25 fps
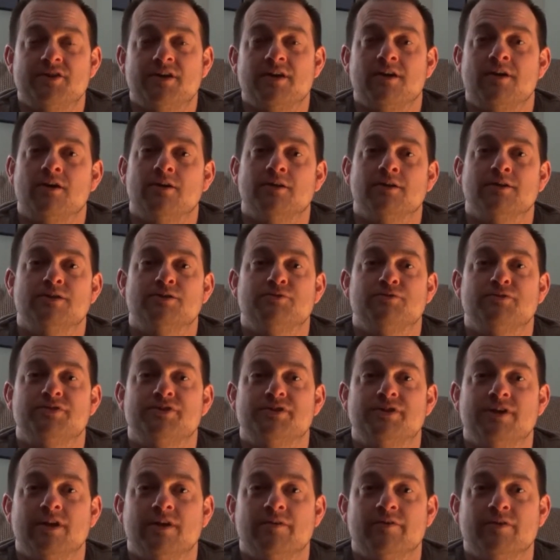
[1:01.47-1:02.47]
You got all these
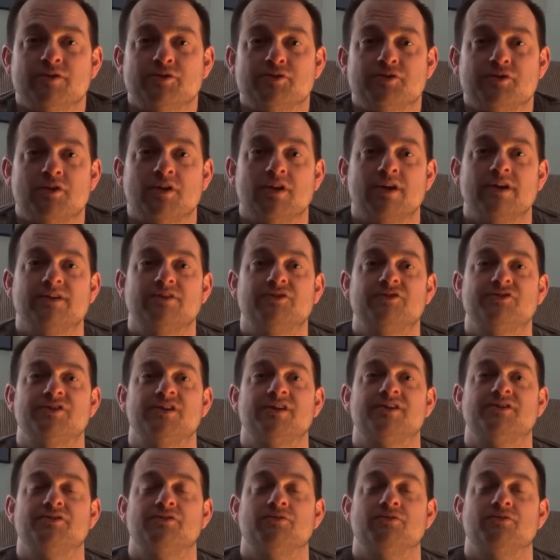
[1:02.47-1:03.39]
receivers that are like 6'3",